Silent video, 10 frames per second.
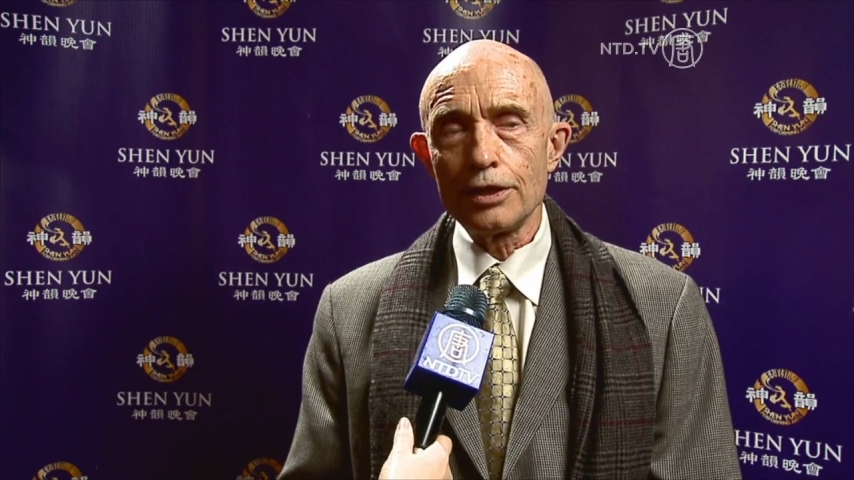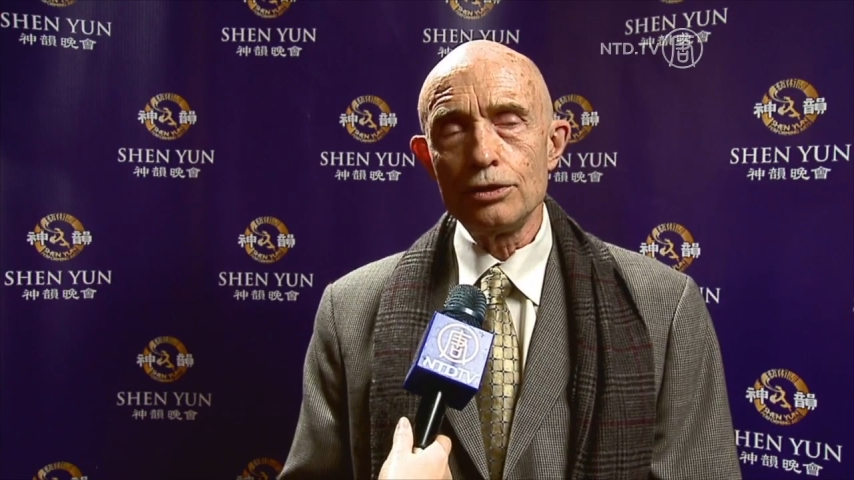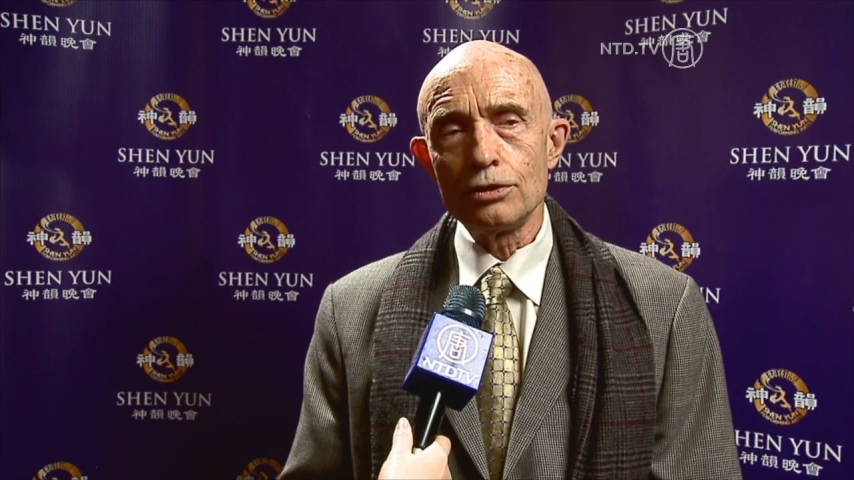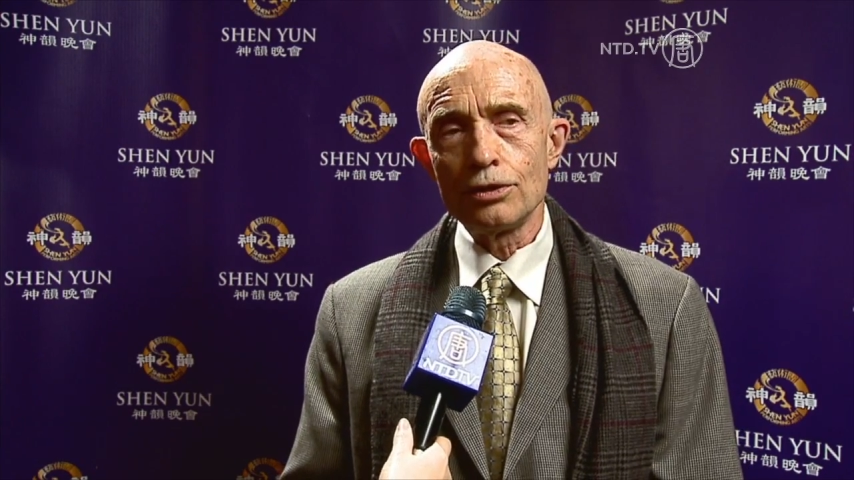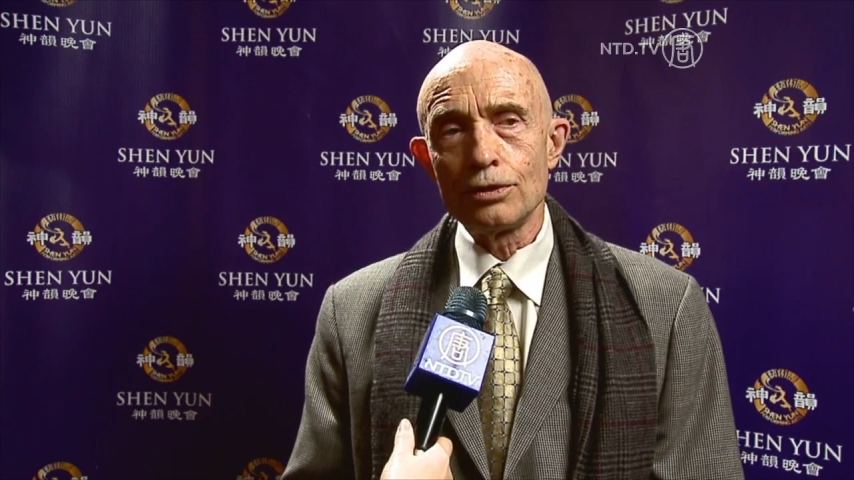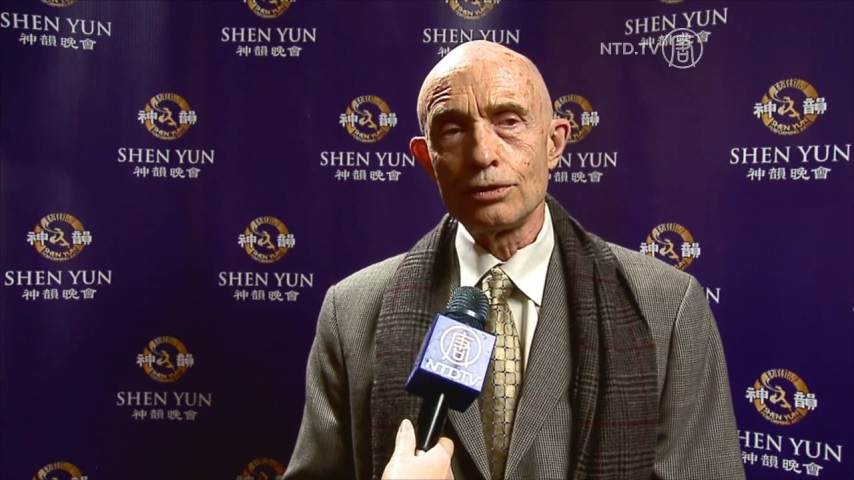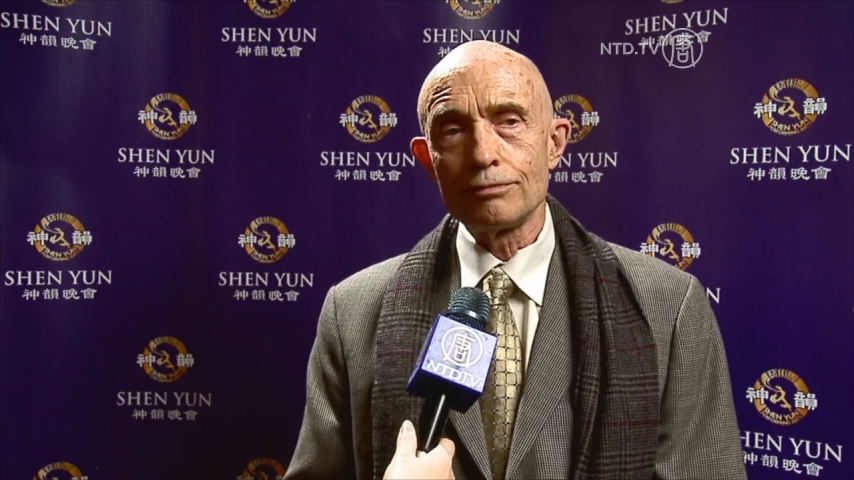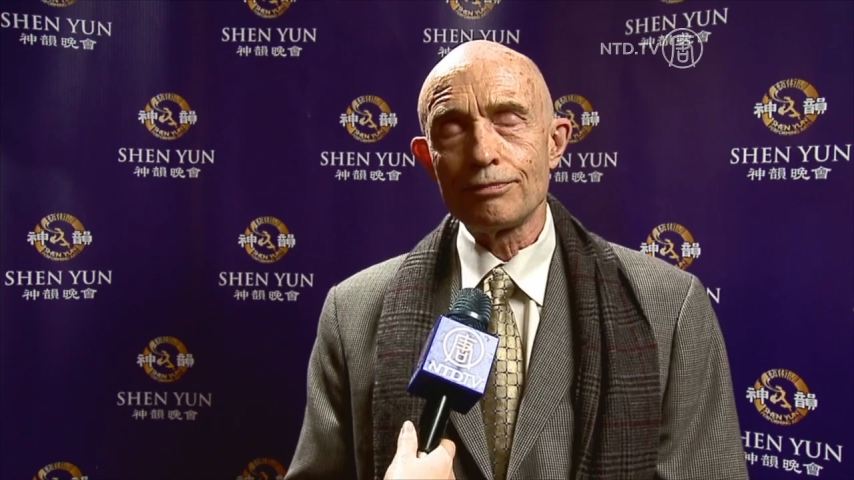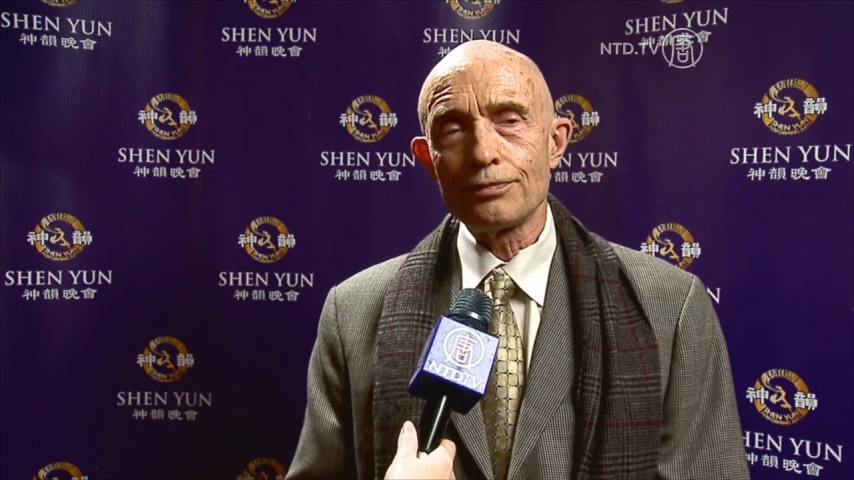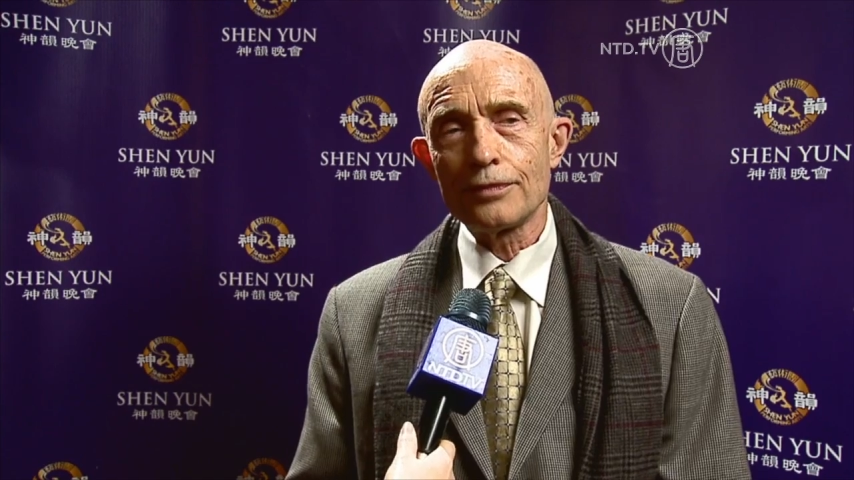
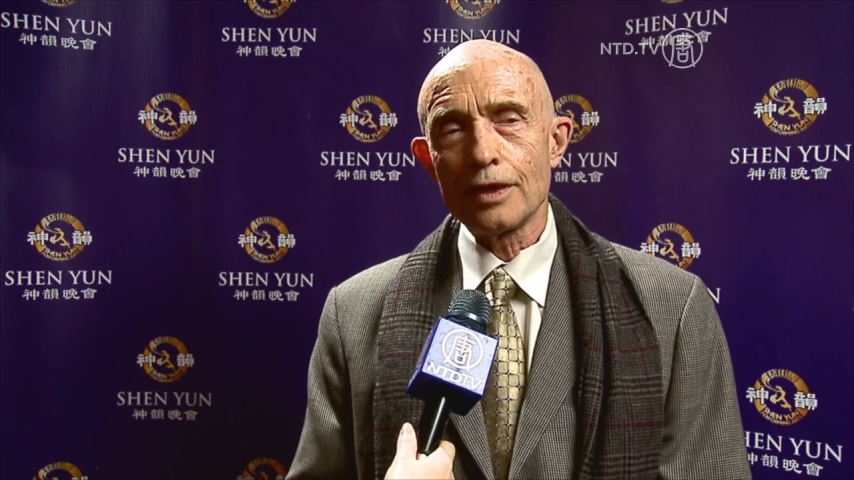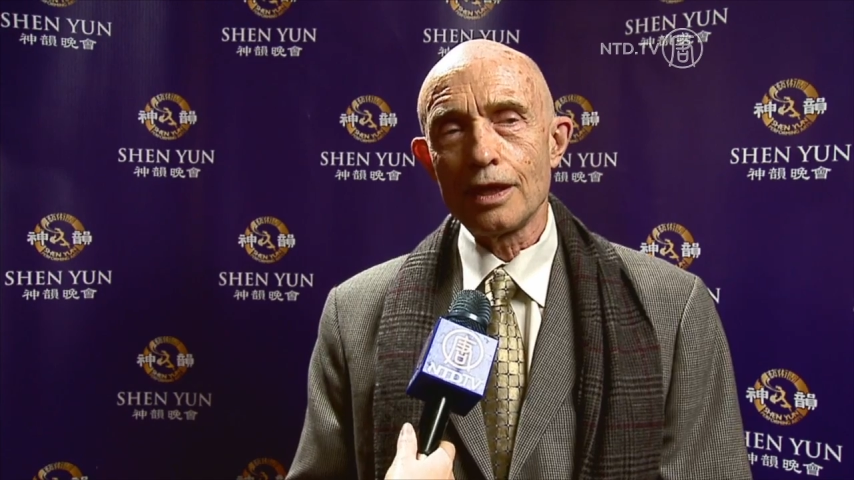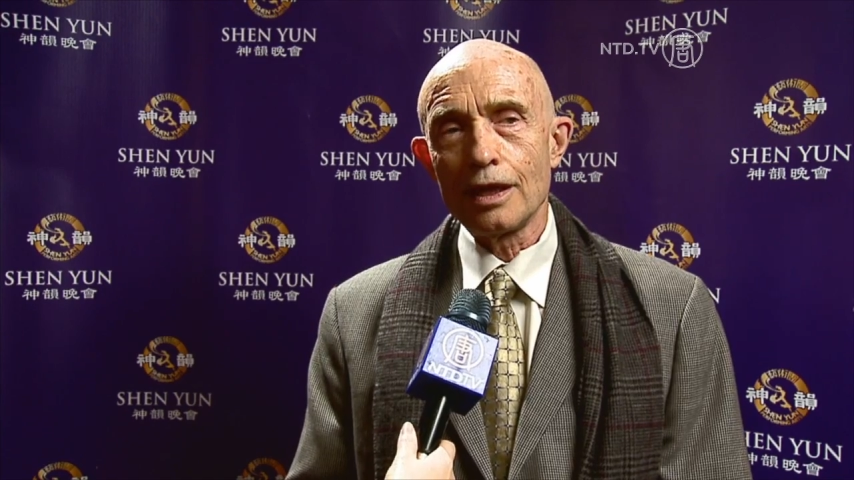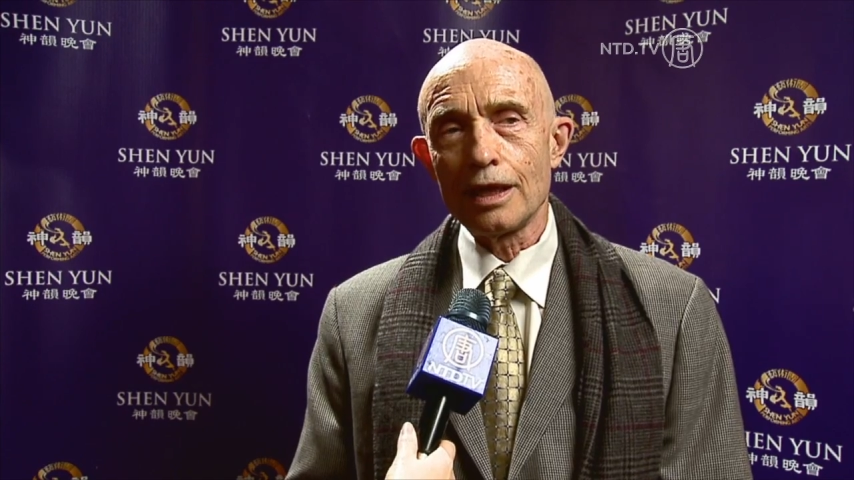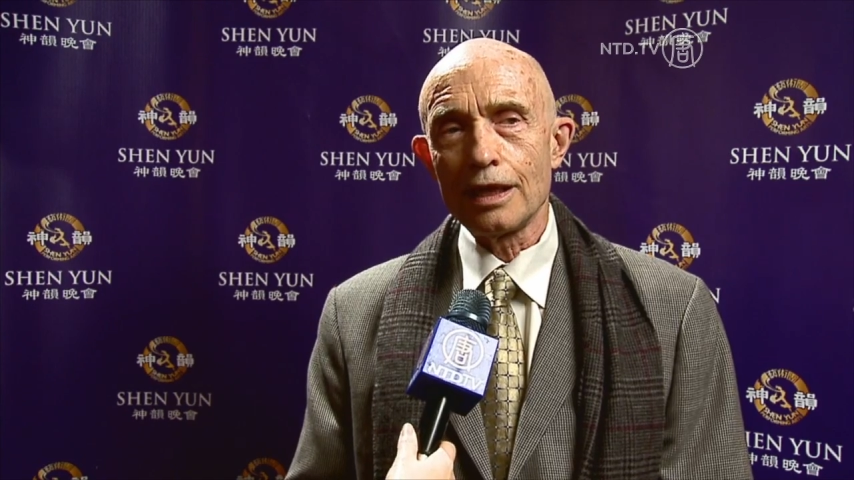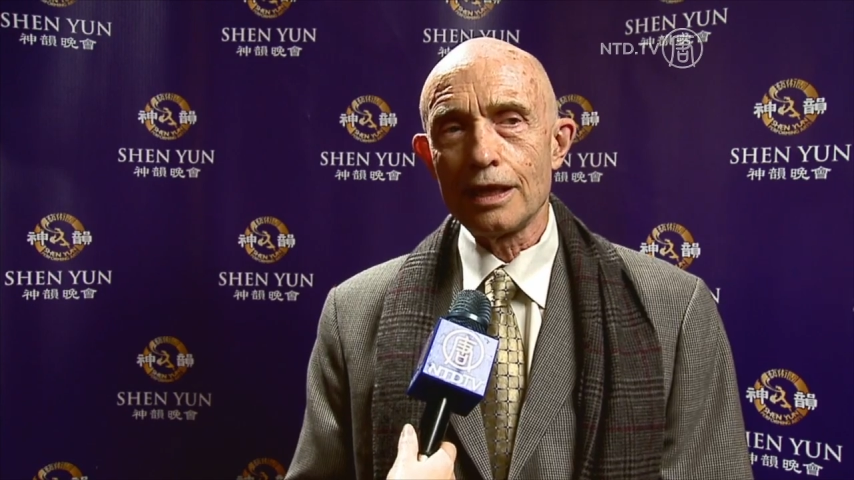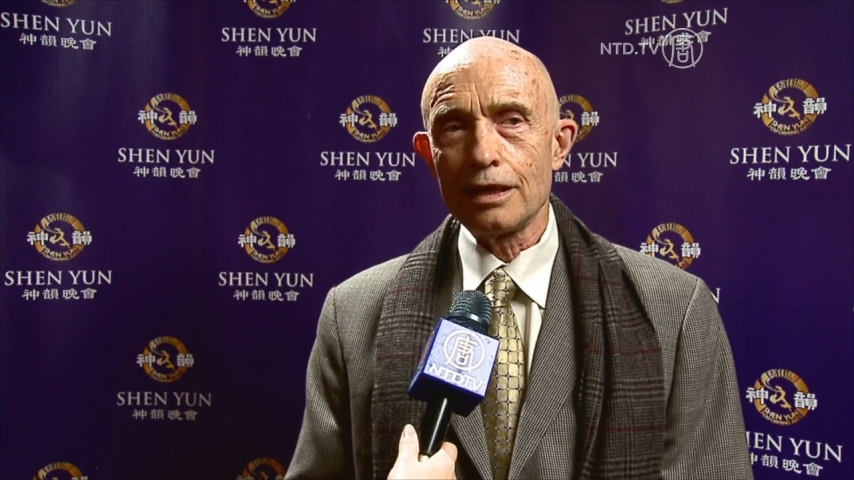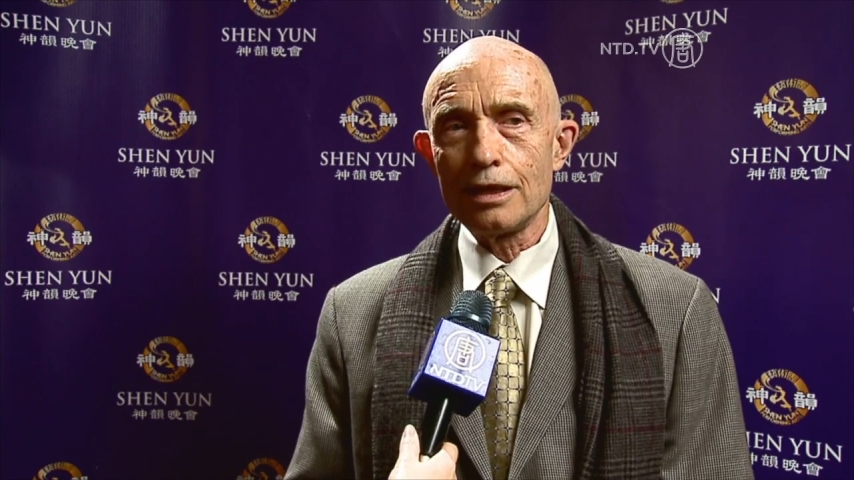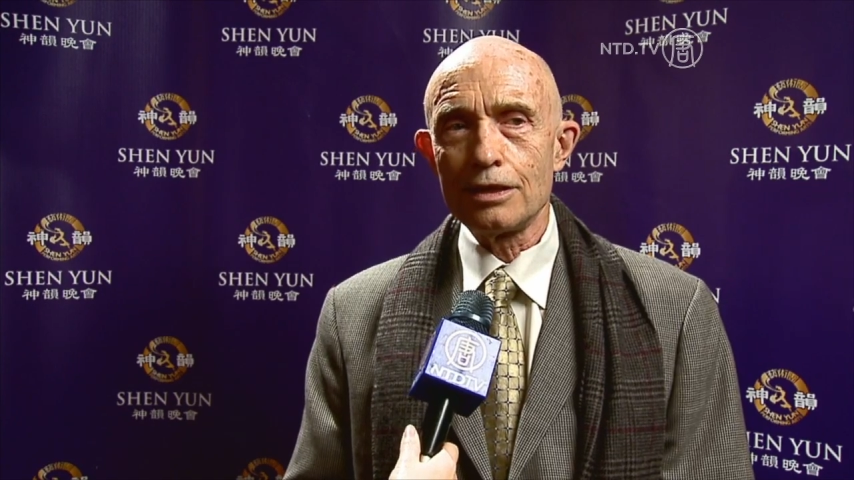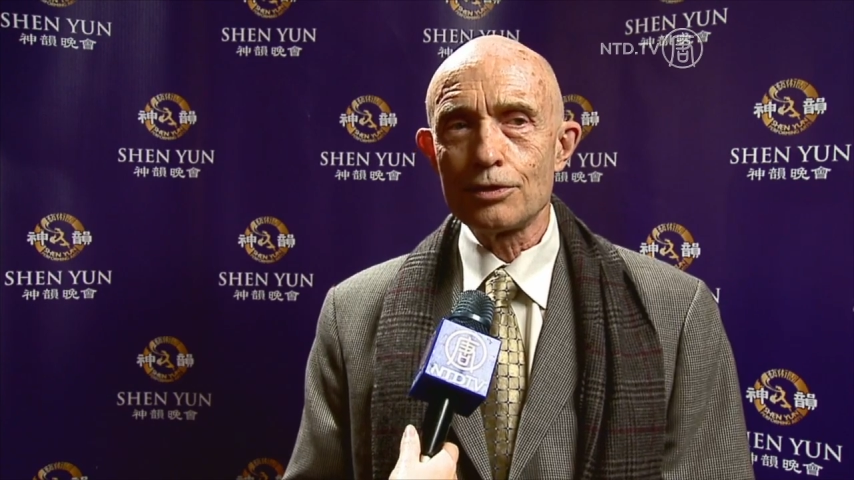
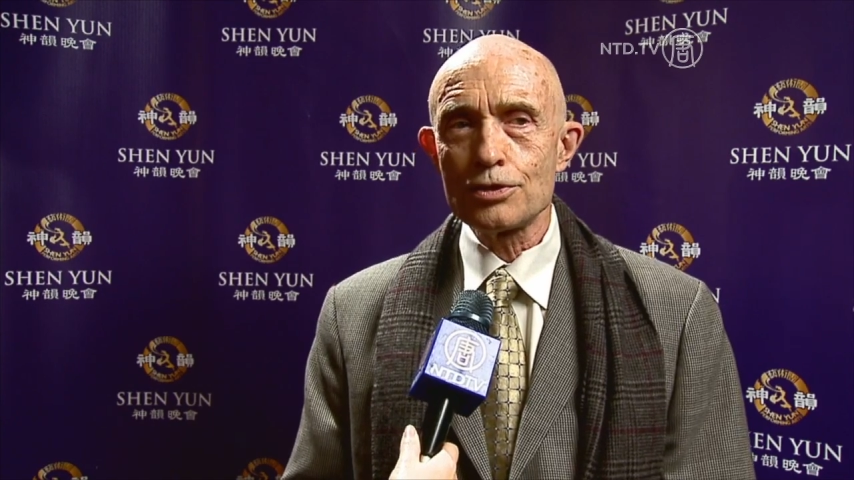there